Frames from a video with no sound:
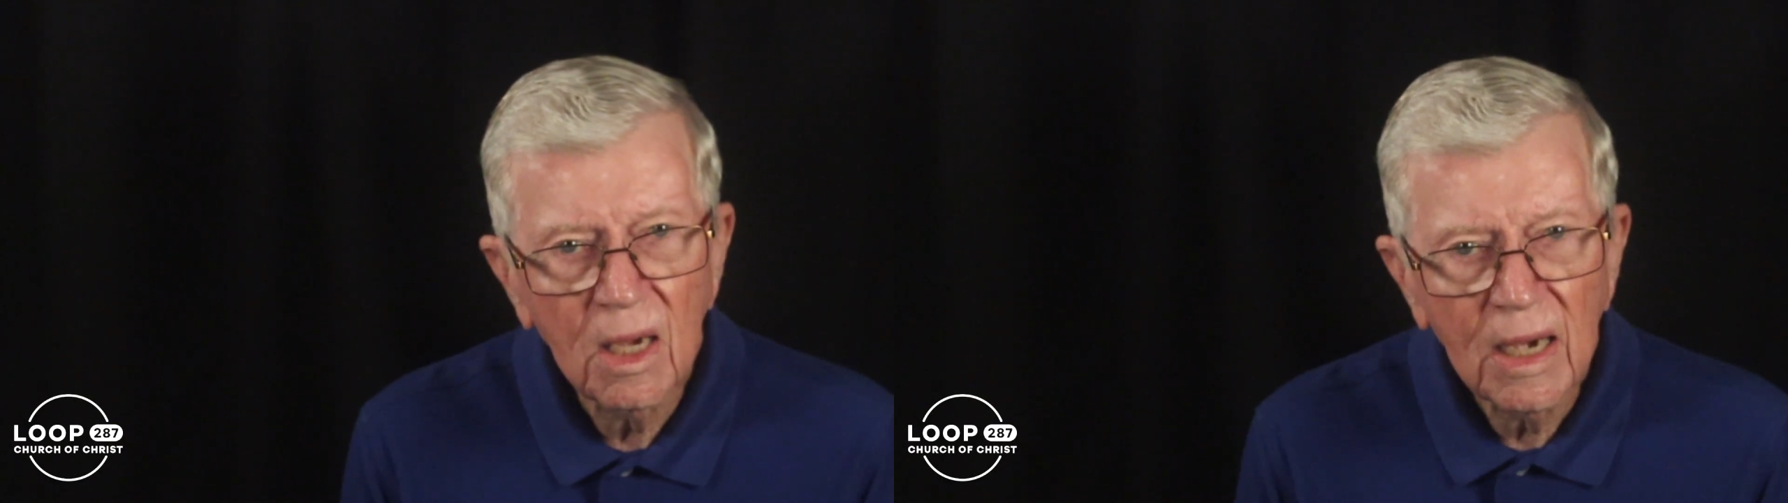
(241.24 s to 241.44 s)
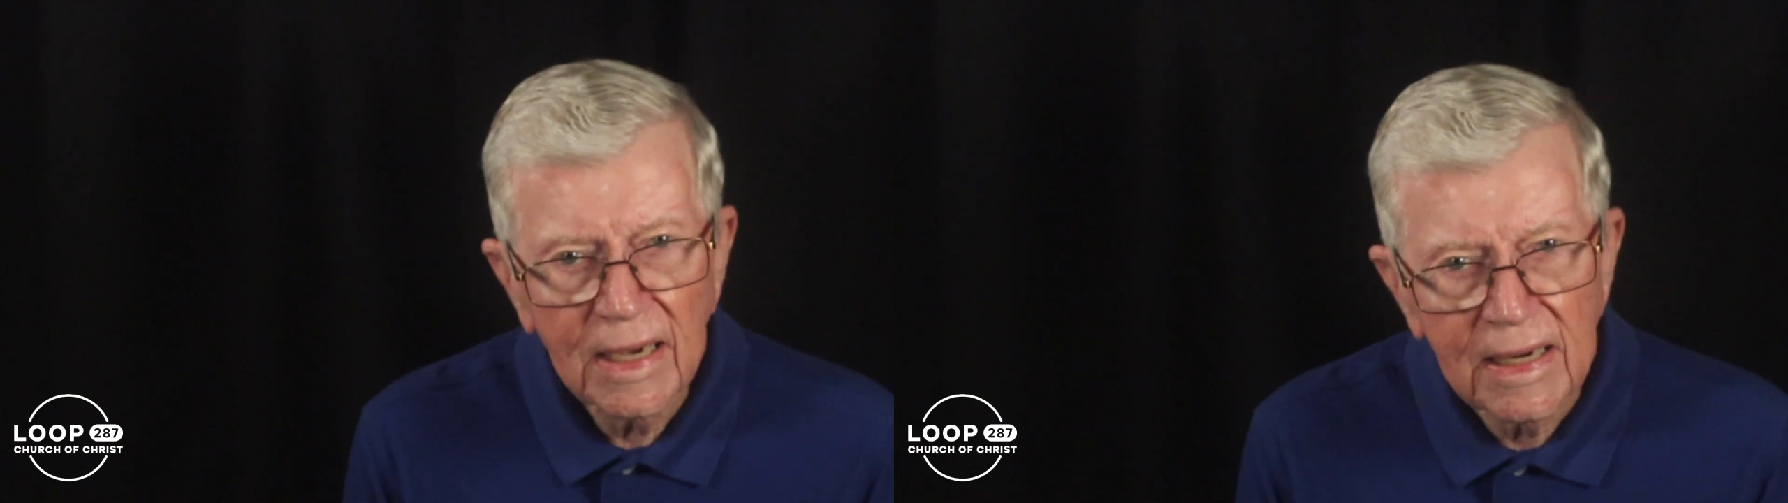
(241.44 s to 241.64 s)

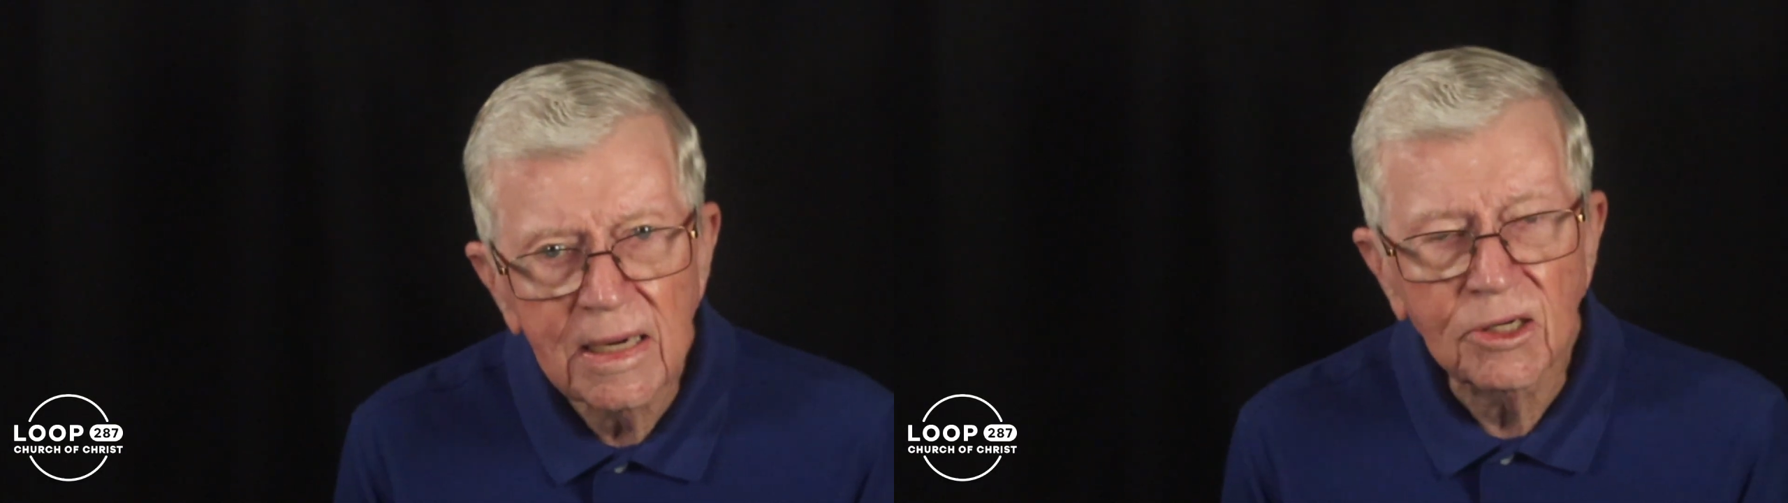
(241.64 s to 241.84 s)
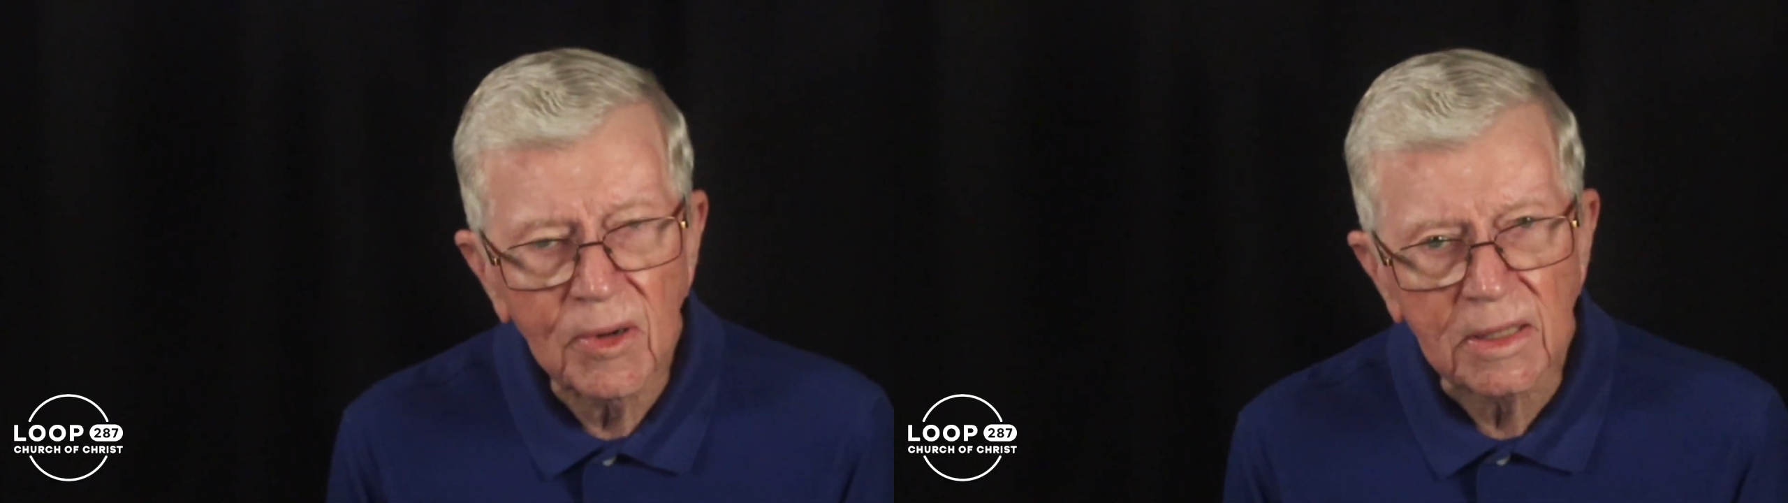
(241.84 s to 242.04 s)
It
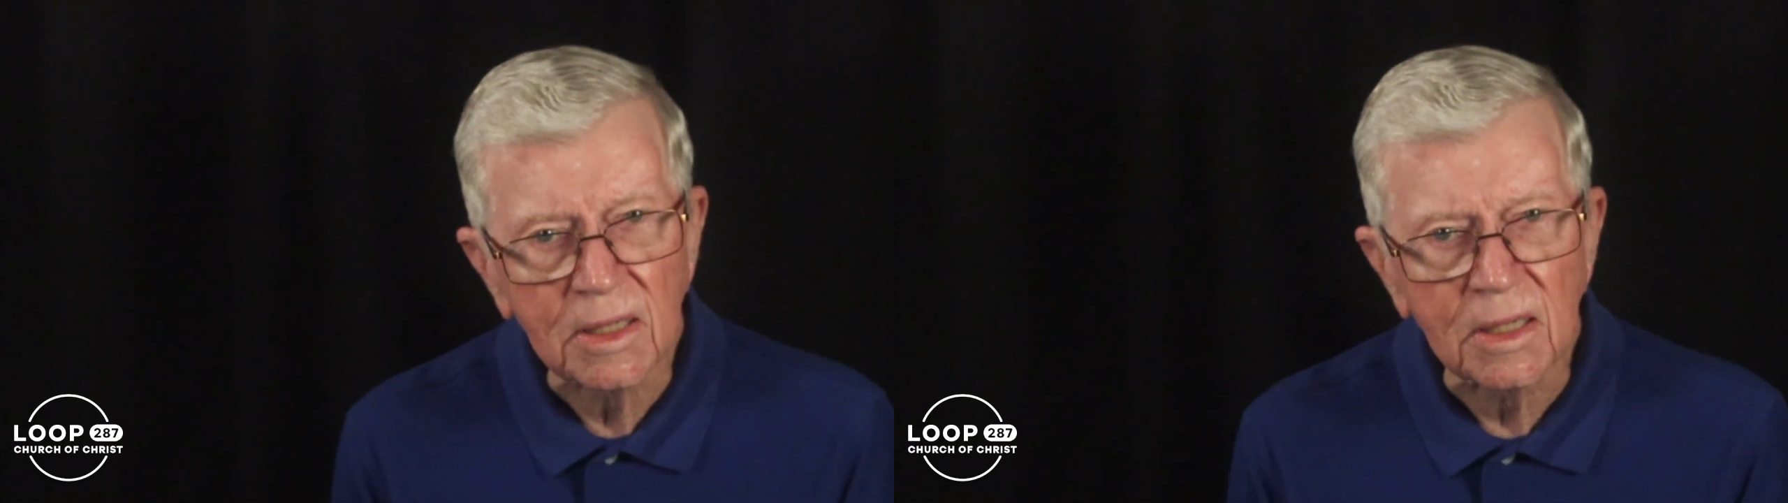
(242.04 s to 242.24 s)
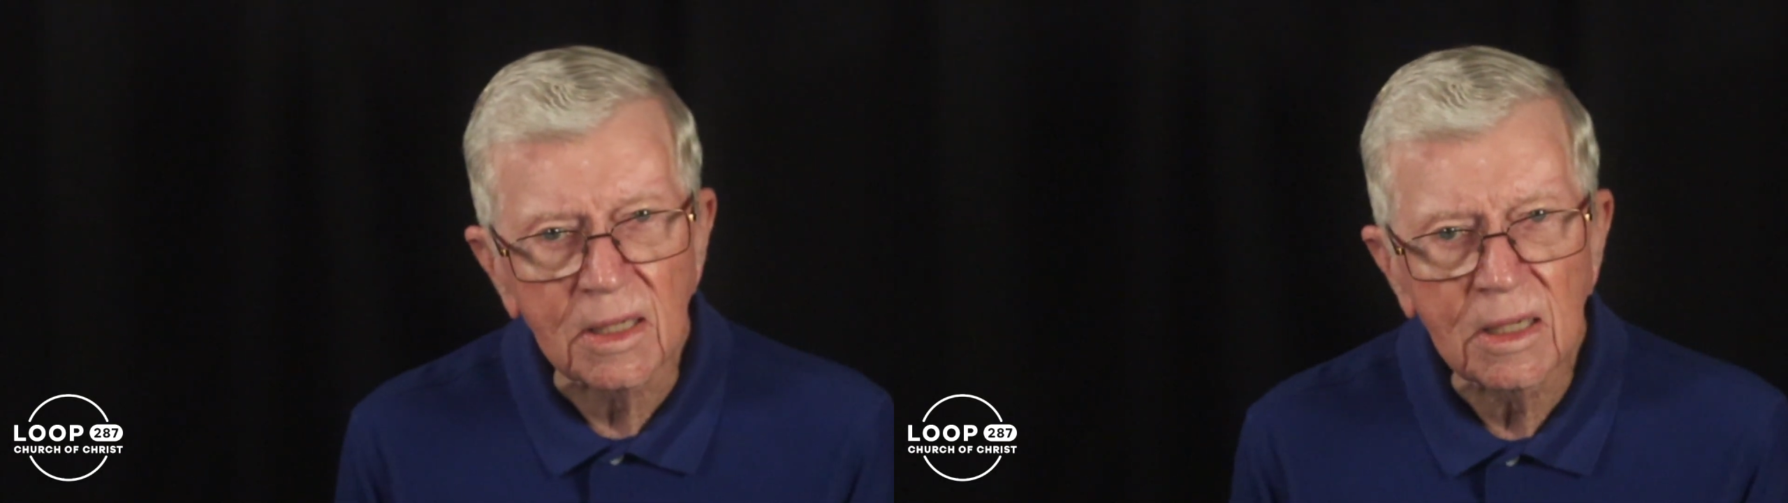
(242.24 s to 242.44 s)
is
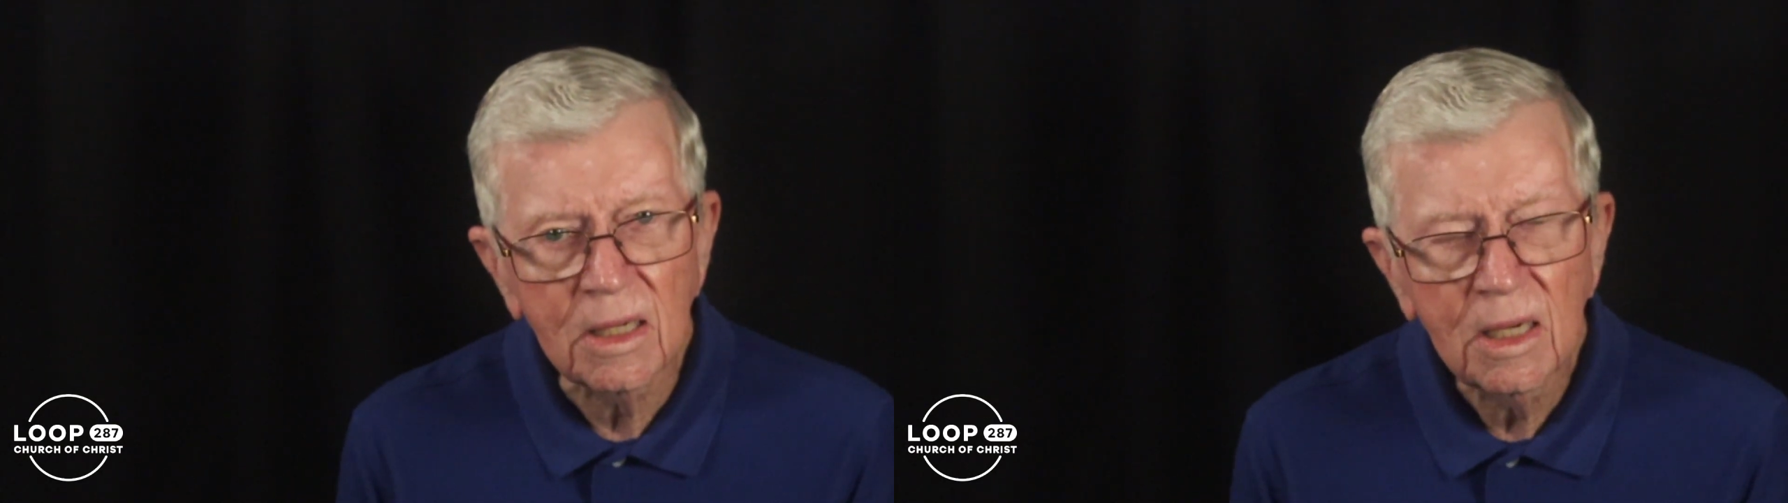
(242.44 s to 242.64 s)
written